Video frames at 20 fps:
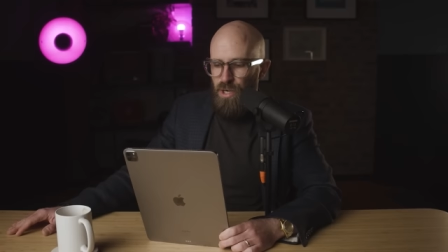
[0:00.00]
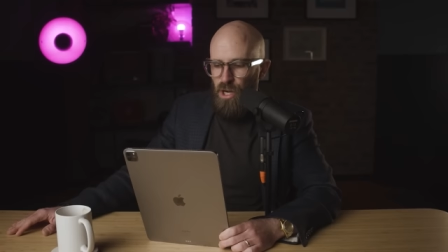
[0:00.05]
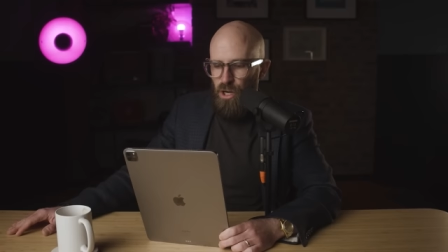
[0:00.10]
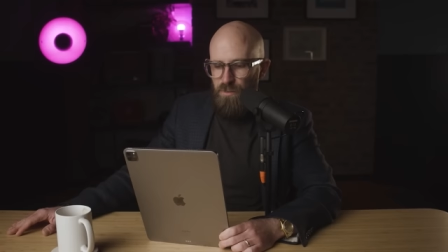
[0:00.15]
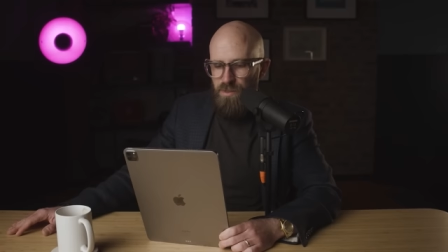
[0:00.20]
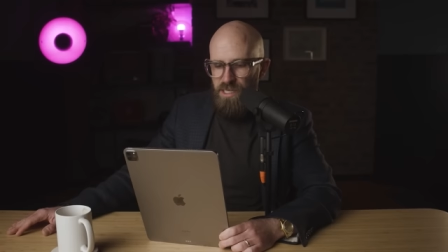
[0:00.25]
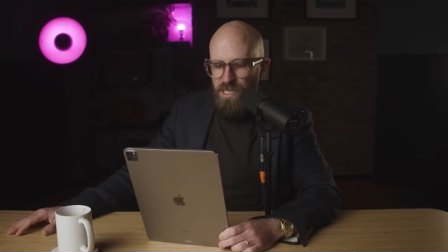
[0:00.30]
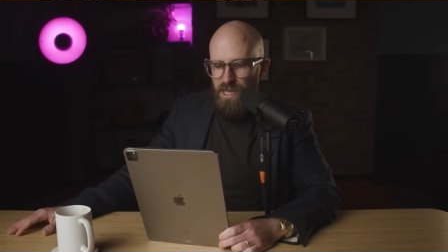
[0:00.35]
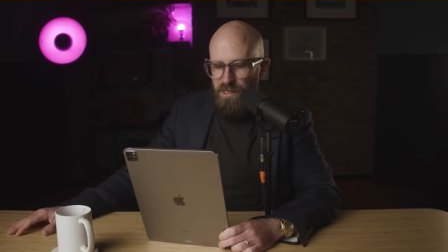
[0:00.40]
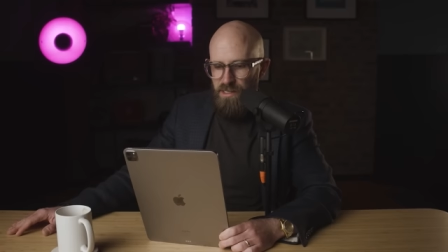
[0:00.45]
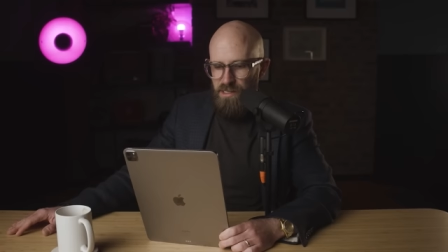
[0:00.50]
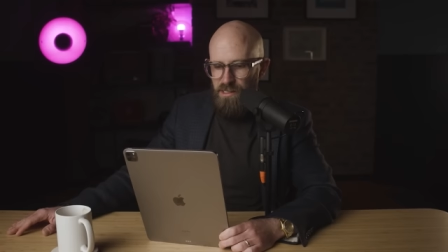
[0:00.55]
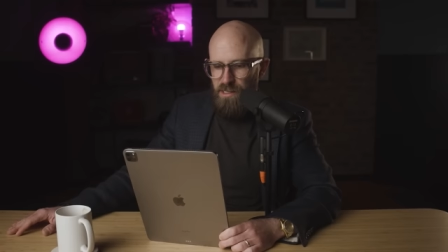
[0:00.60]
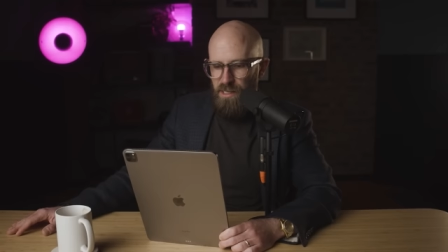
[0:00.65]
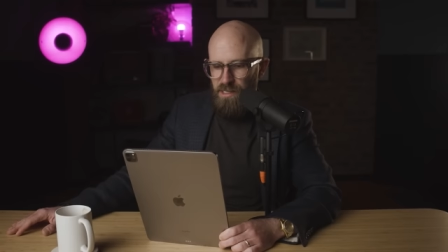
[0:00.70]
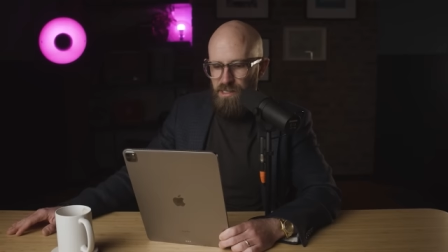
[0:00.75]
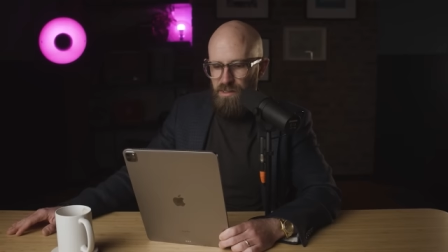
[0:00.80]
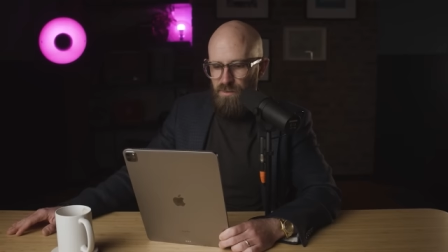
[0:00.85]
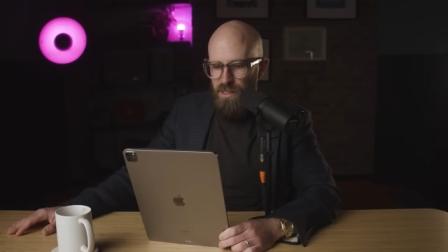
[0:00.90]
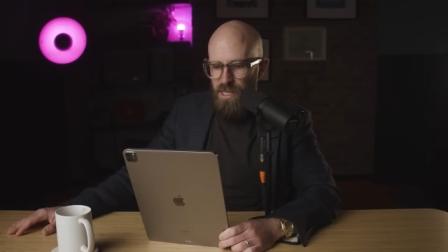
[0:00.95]
would hope to get a
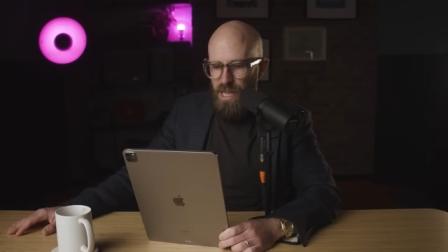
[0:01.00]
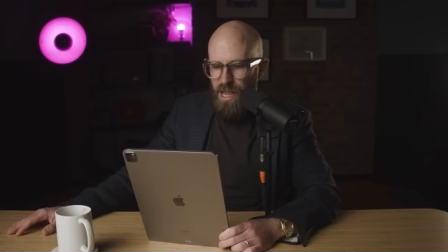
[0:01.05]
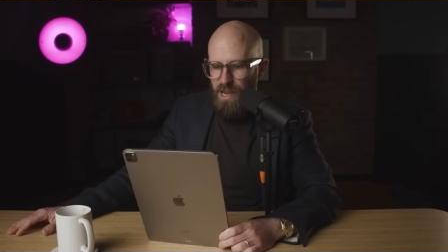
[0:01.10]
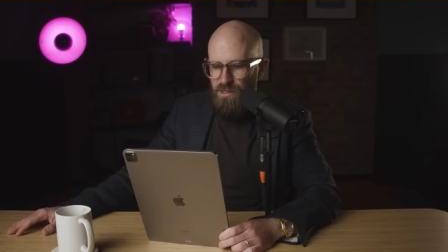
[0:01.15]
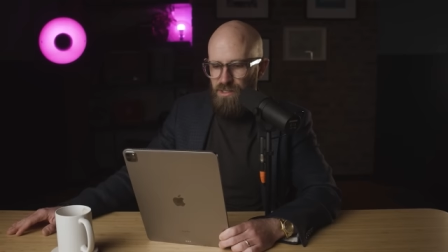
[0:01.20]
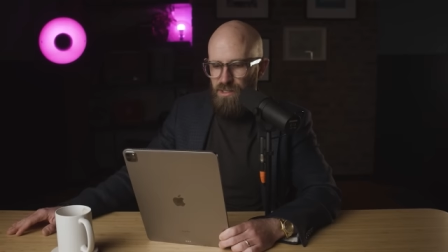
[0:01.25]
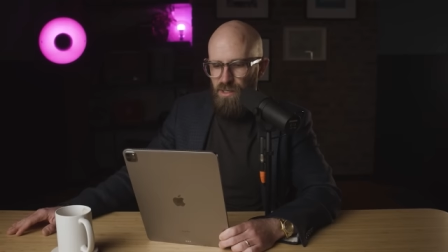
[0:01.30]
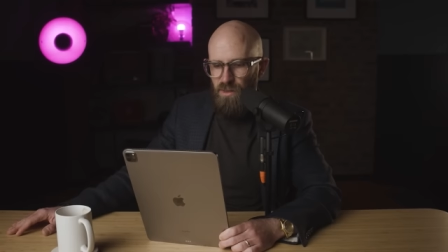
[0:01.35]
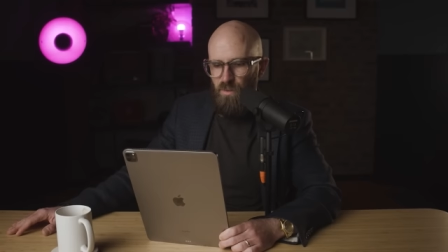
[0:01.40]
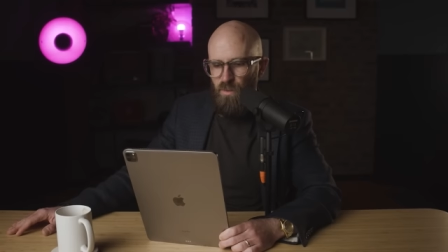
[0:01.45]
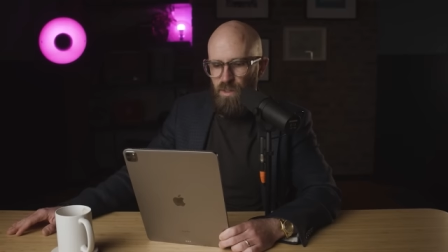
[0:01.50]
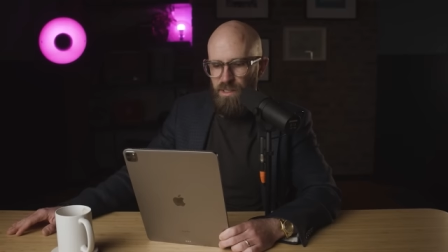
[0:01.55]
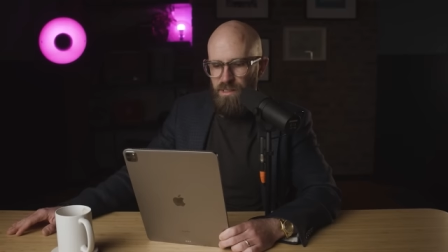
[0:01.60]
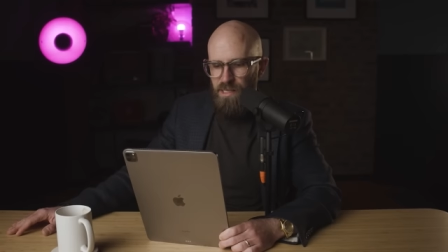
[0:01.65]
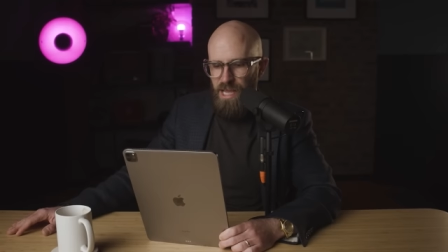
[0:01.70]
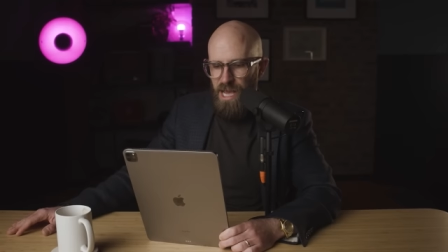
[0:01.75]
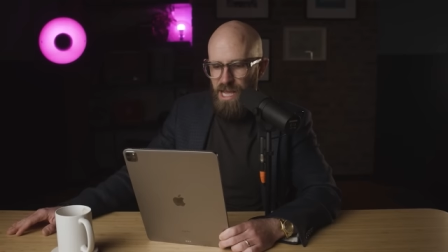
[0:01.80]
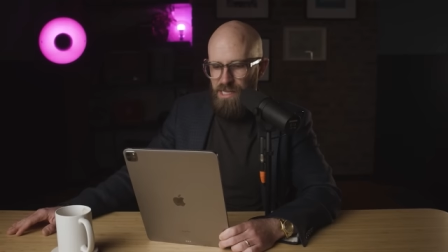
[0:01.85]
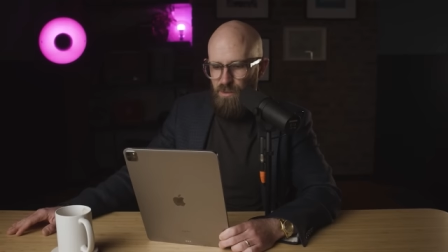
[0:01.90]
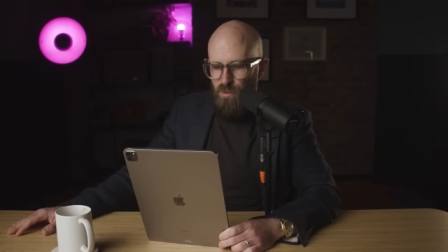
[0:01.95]
slice of the action with
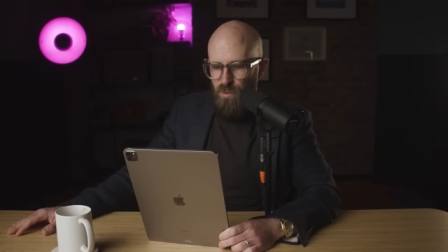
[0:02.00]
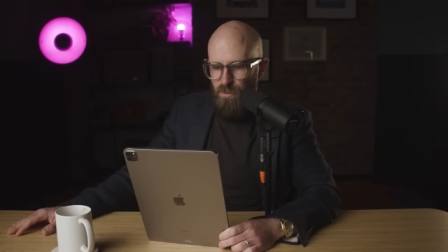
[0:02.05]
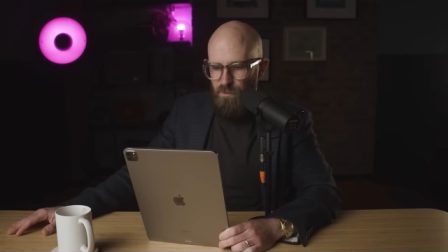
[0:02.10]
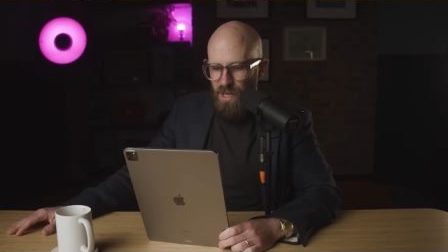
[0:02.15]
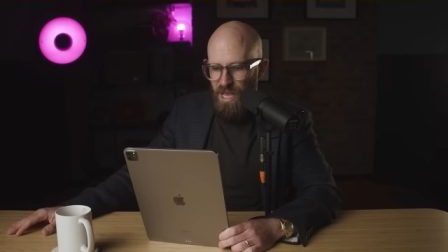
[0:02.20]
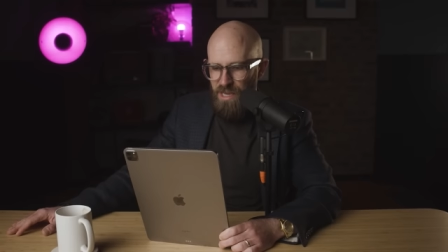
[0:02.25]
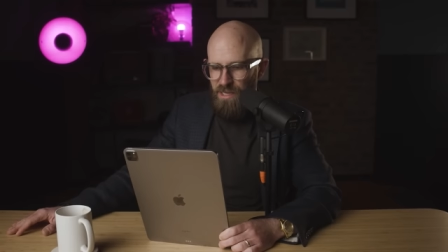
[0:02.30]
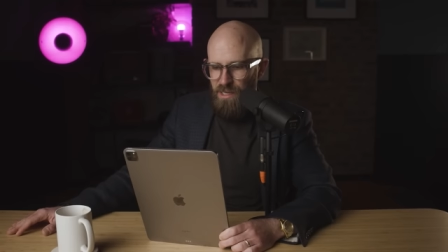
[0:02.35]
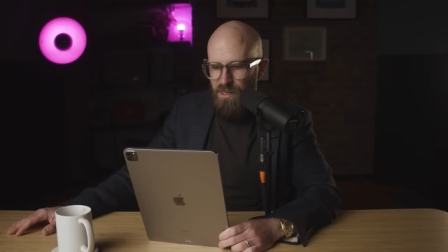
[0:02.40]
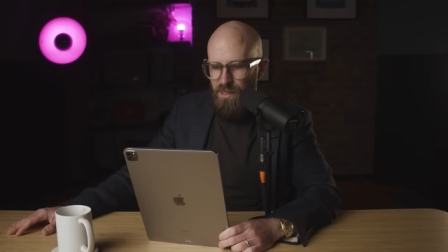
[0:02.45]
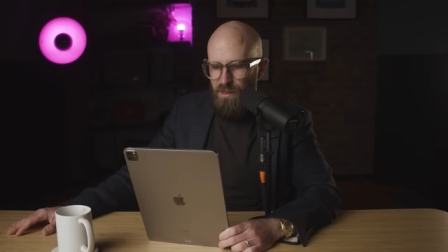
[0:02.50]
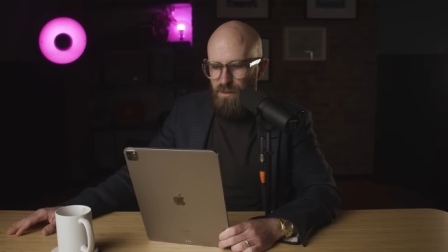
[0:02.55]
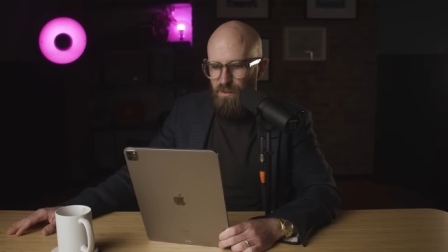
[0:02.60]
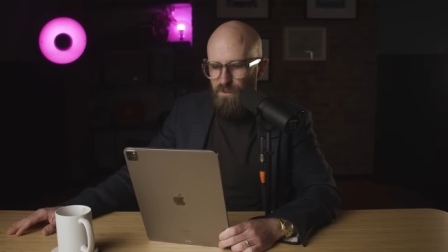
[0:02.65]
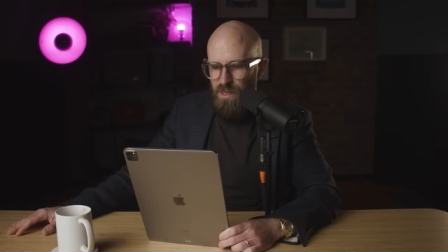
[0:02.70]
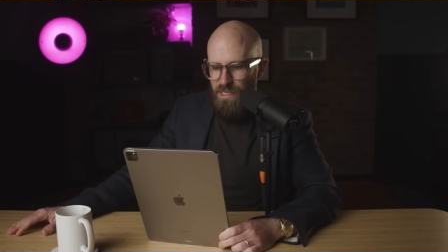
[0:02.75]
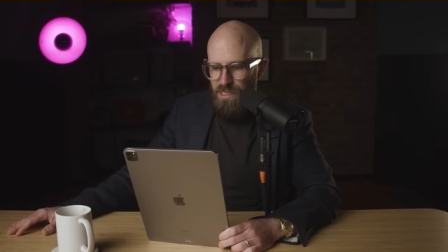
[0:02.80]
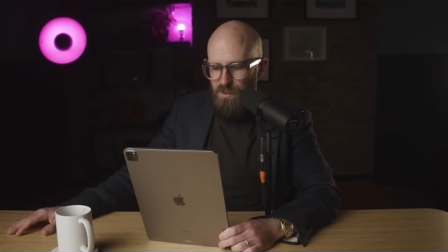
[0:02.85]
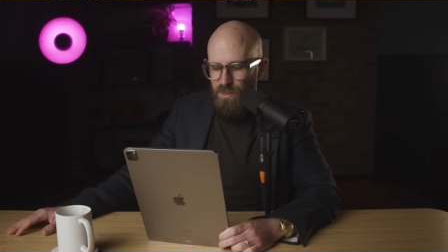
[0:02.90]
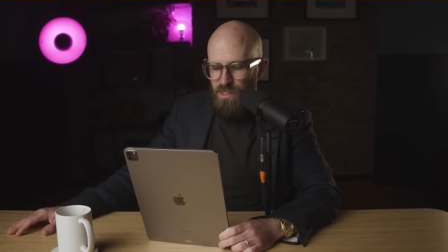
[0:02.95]
the adequate backing and
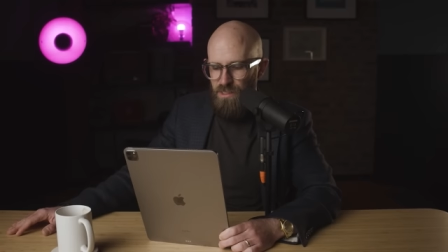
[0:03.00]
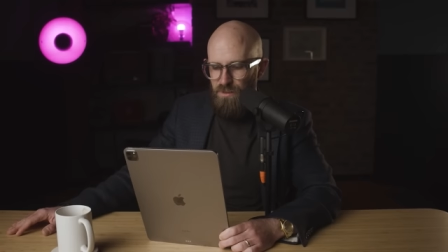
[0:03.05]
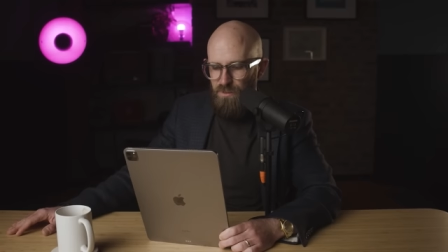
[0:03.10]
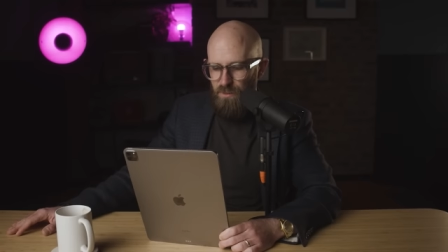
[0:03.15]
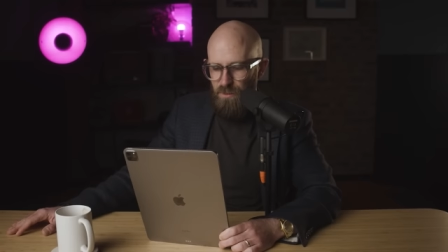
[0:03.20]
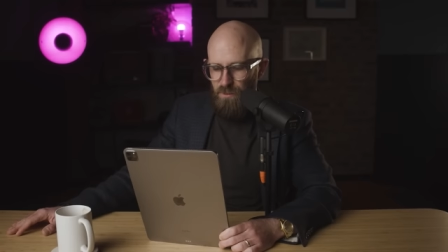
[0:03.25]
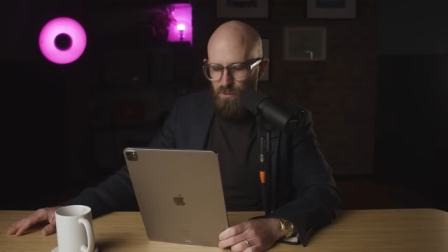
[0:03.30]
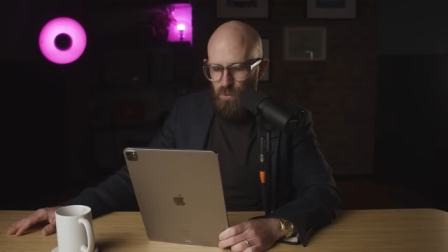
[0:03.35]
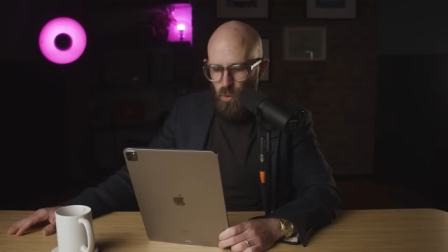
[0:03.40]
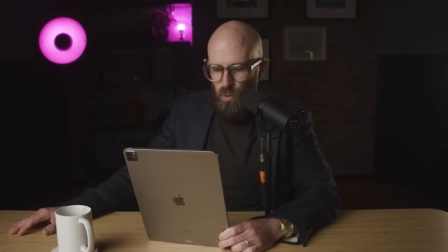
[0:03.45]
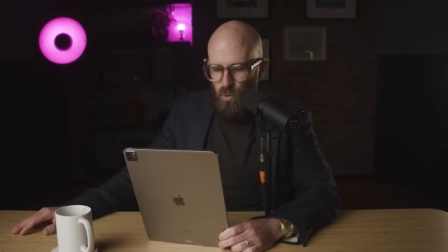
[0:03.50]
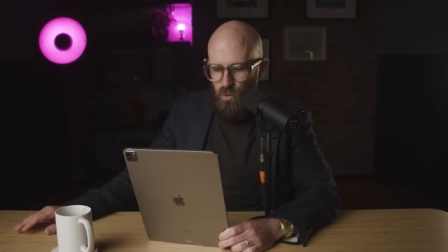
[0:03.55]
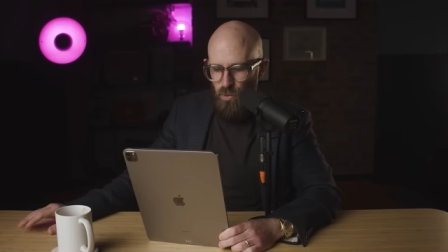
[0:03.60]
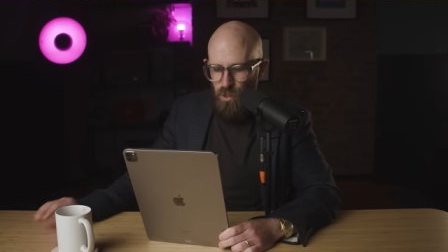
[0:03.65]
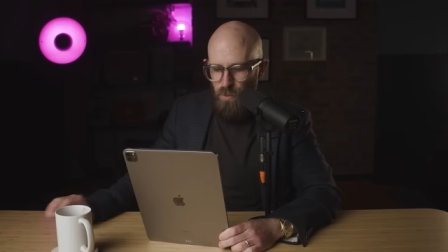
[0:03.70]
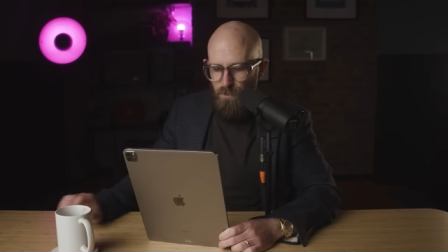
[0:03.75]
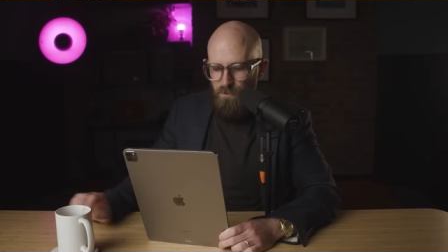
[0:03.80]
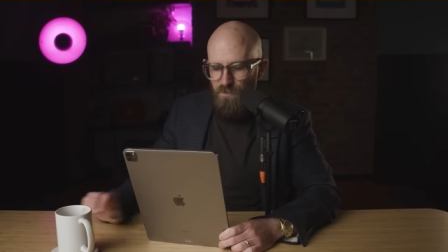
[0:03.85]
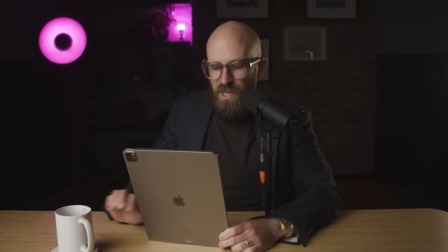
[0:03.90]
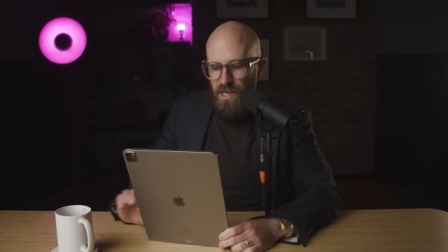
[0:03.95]
investments from the
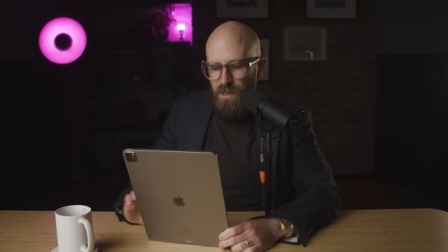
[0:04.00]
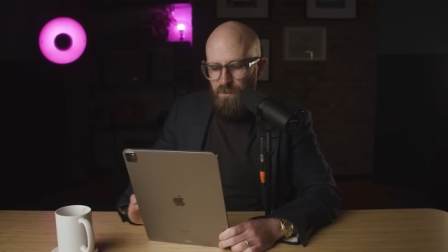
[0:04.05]
boardroom.